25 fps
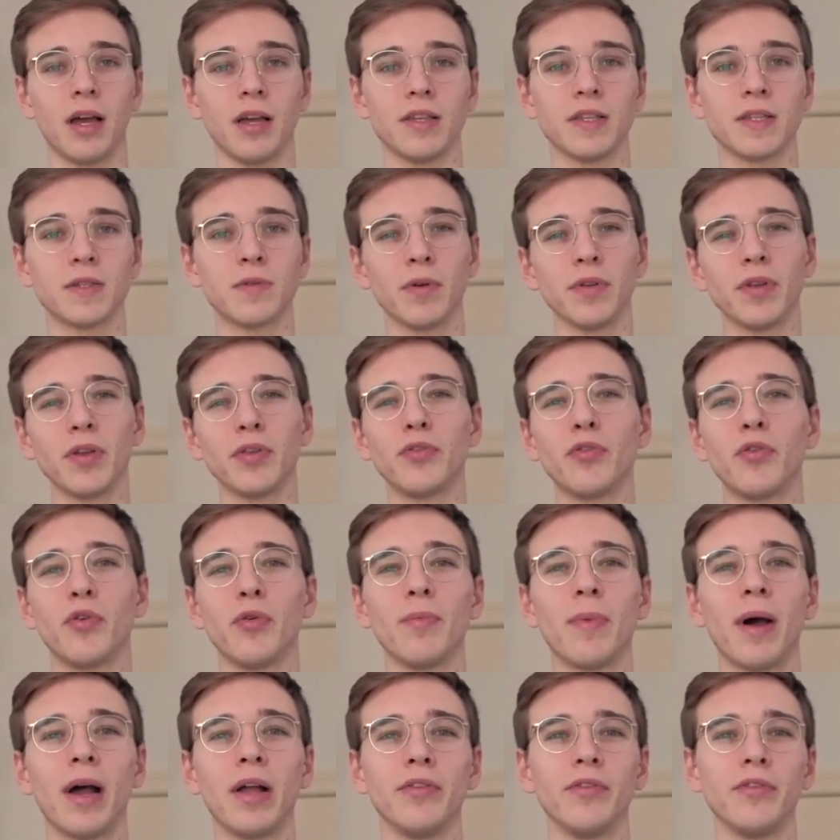I just wanted to
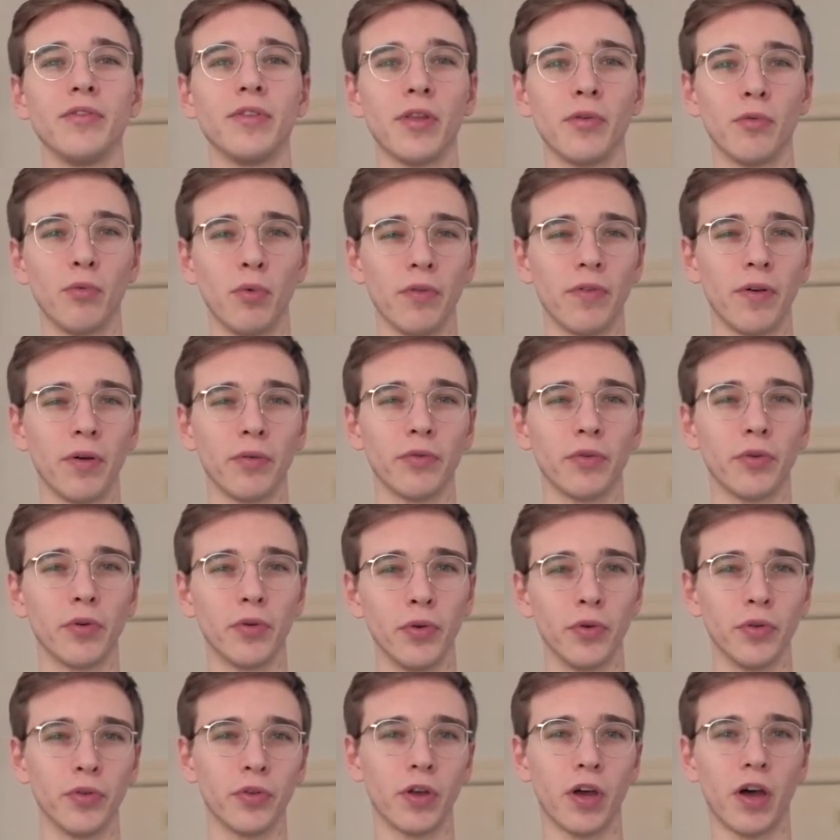remind you that without
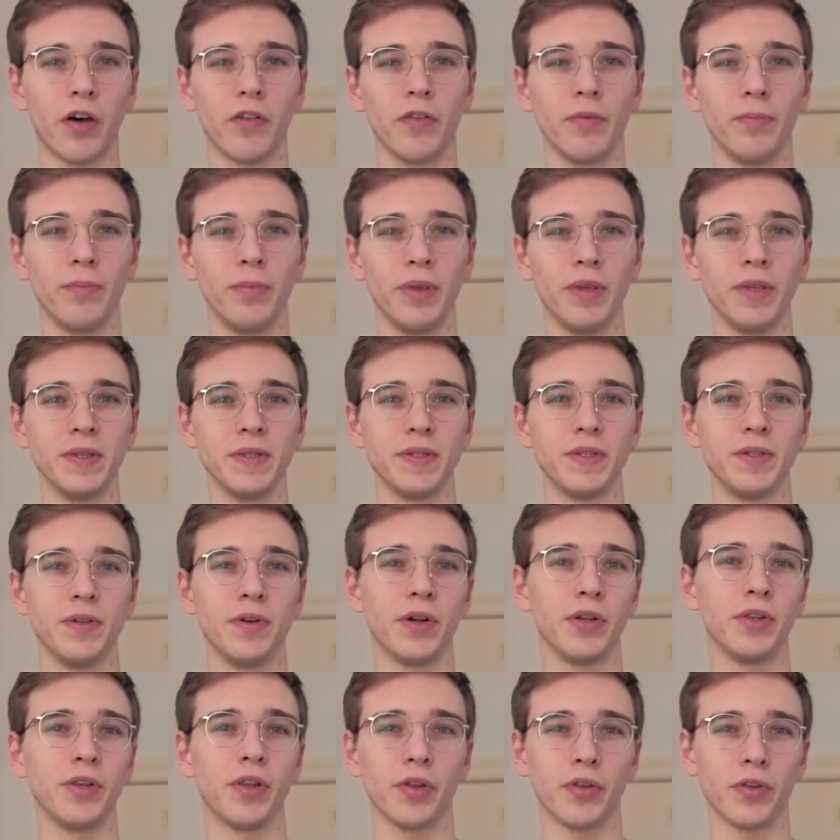good coffee beans,
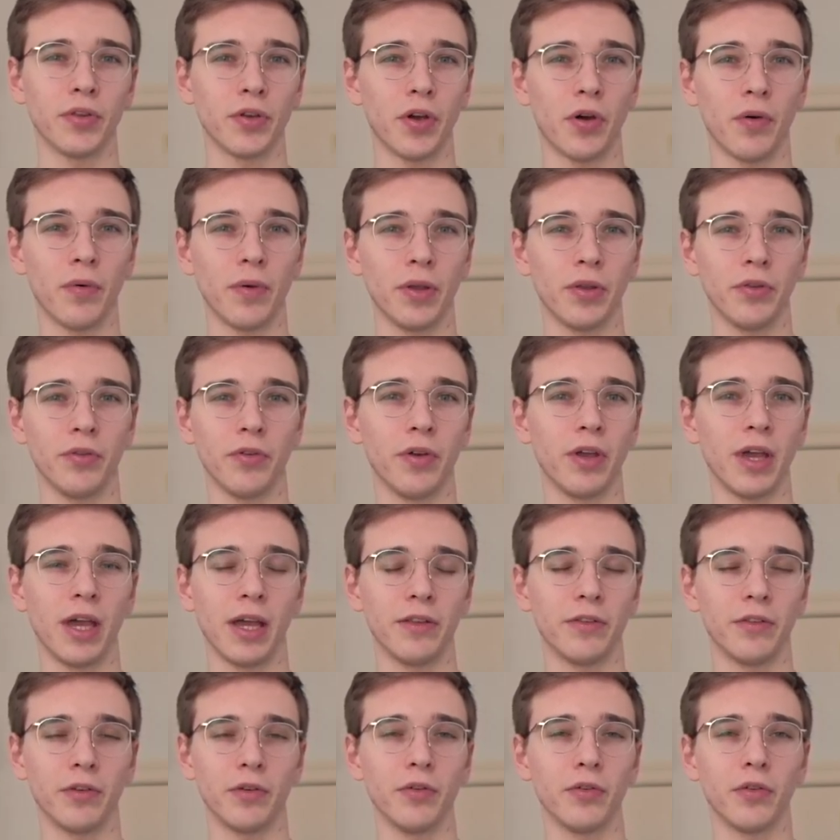you are not going to
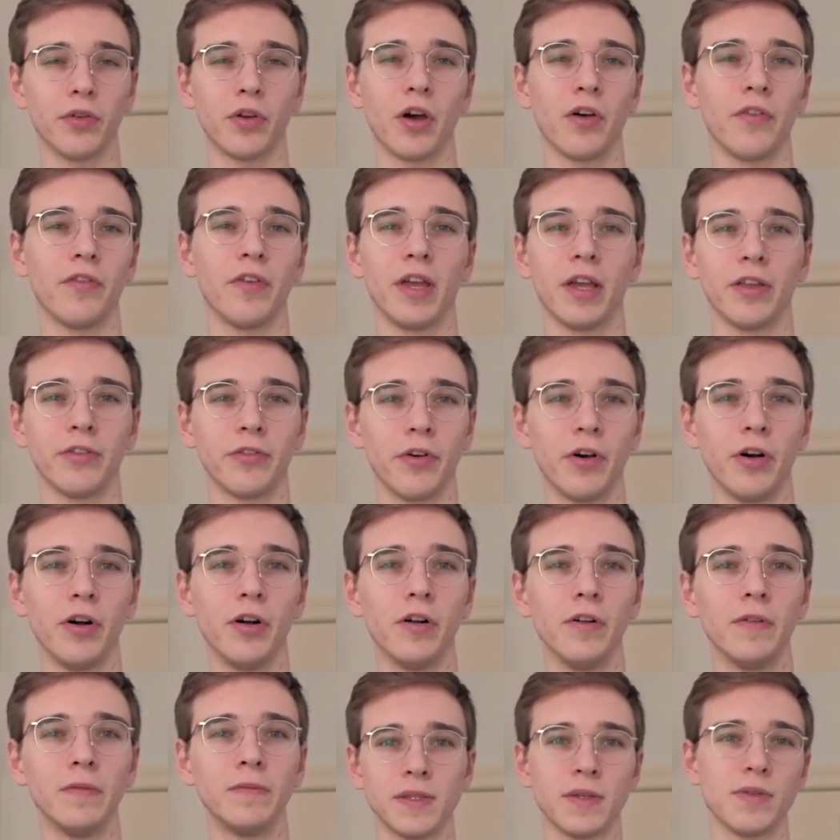get good coffee at
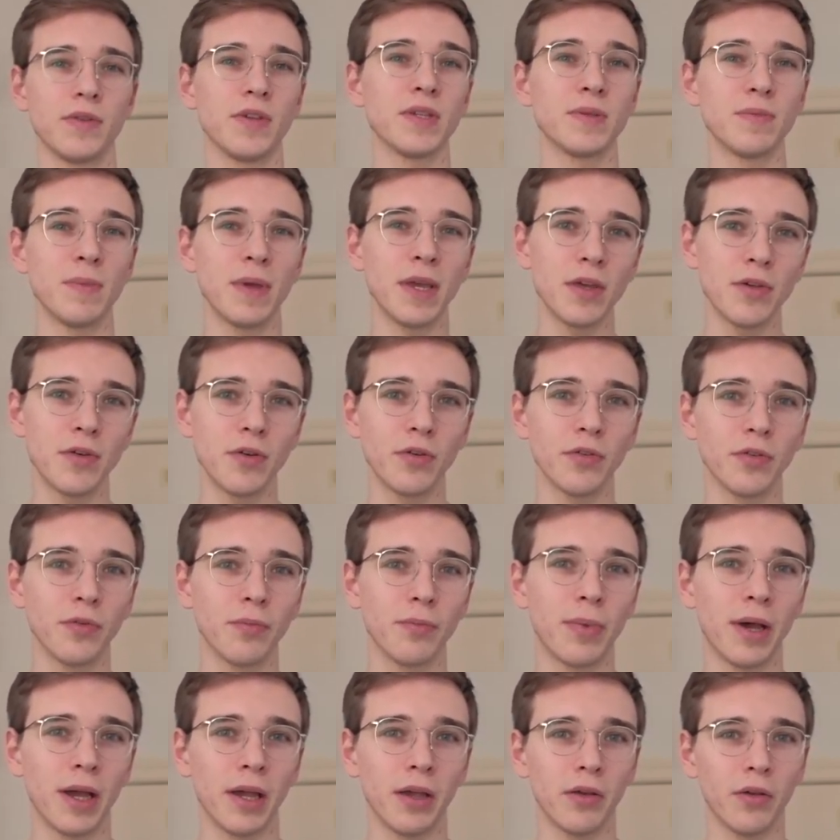all. So just make sure to
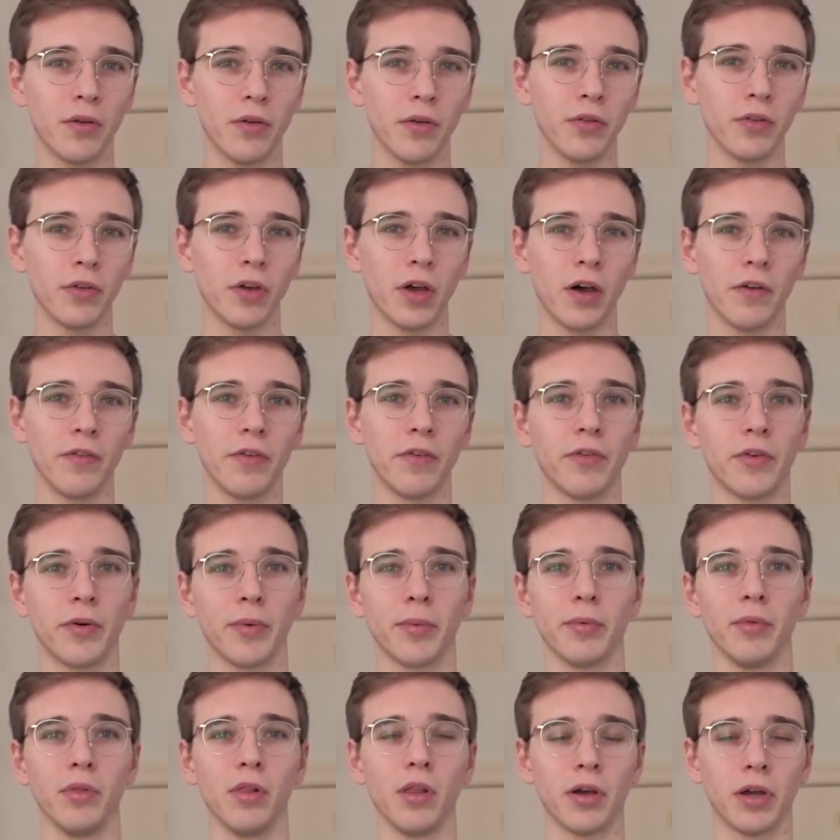buy good coffee
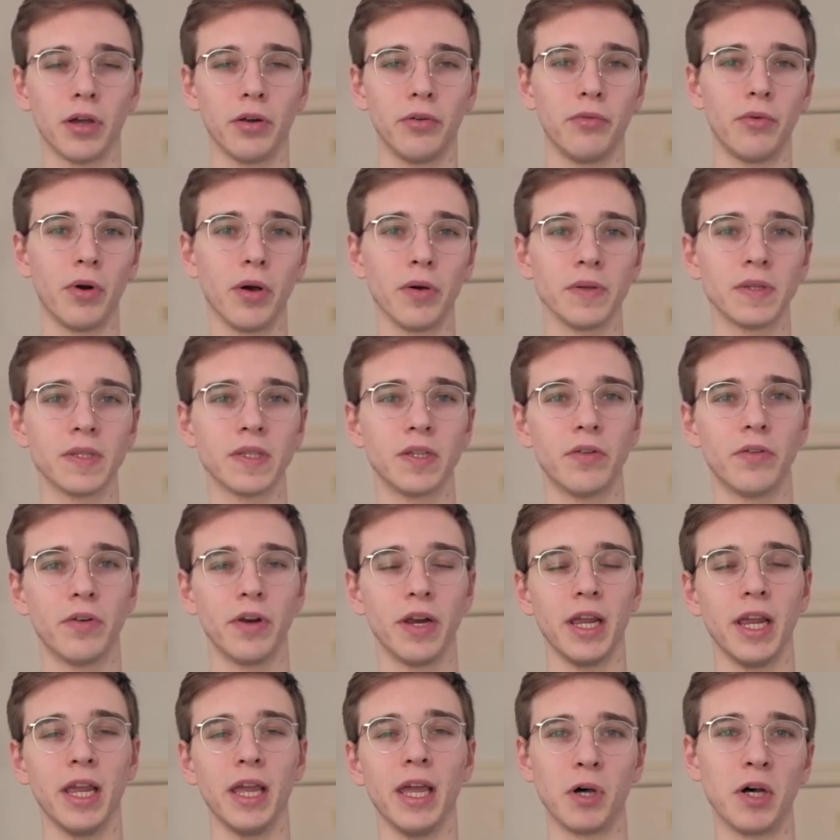from a local
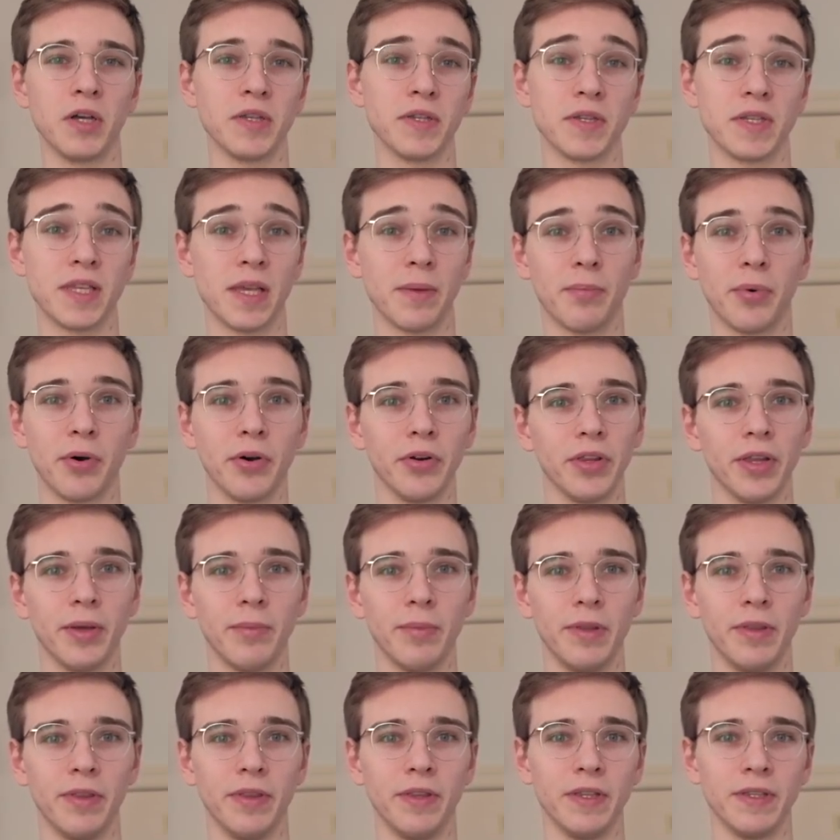roastery, also support
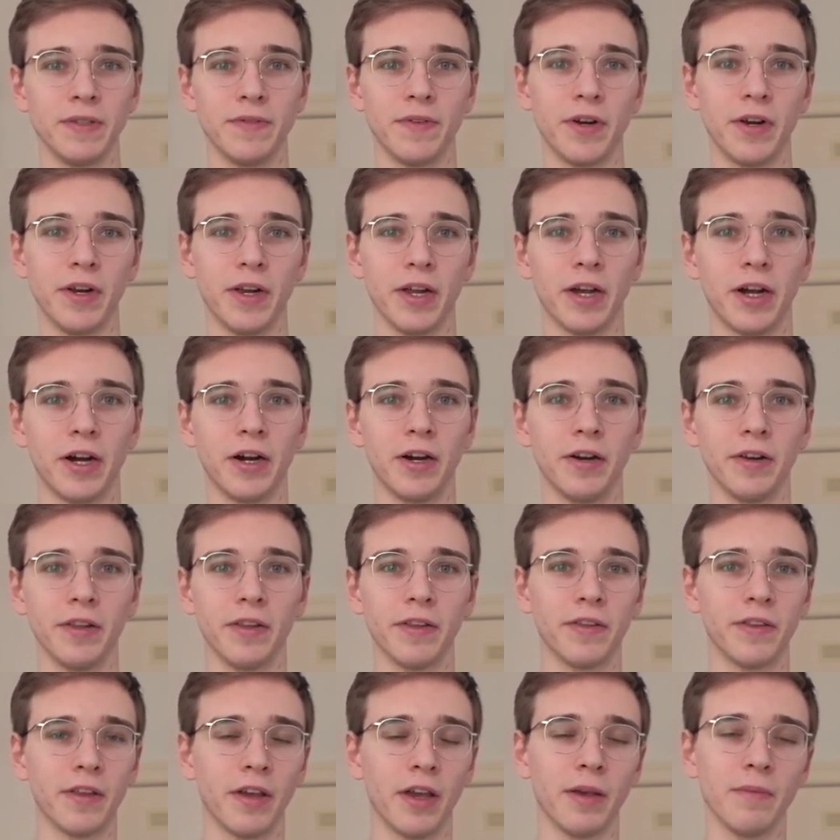them in these very hard
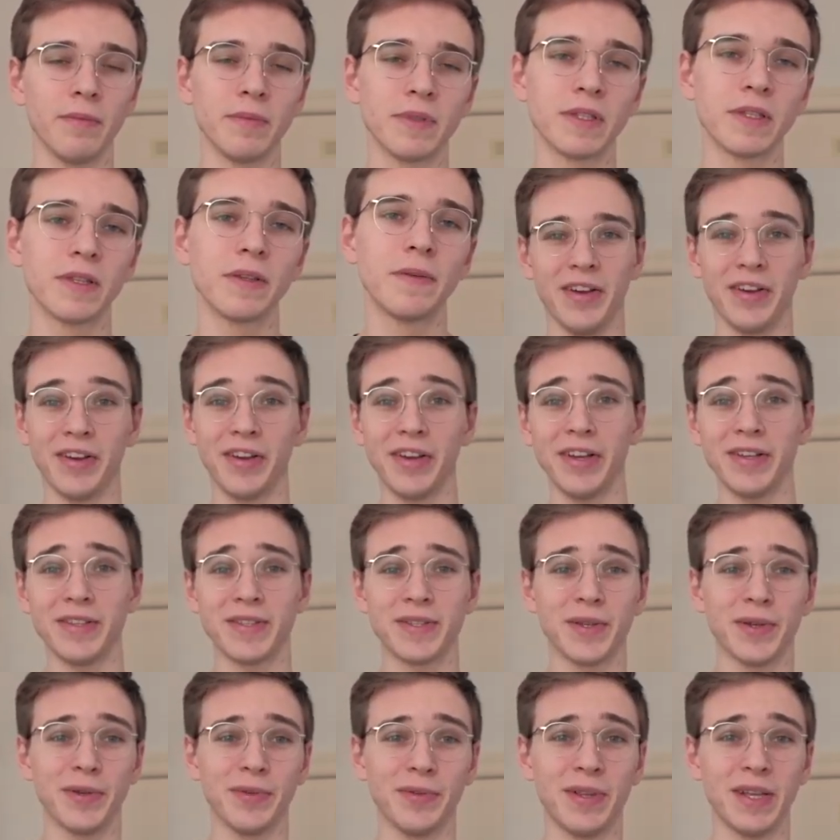times. Okay,
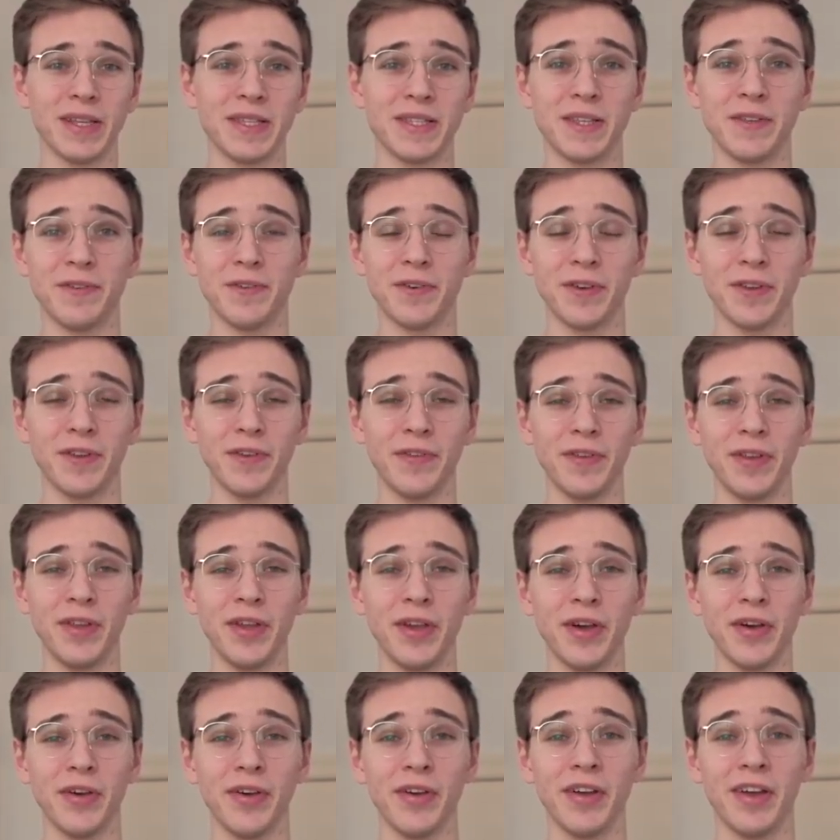so that's it for the
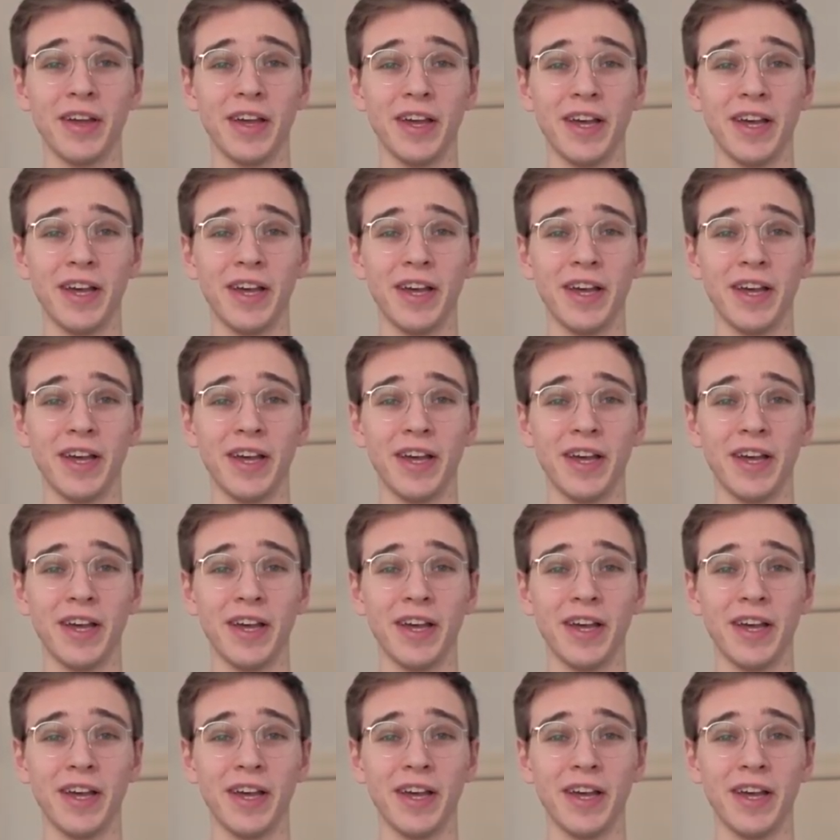video.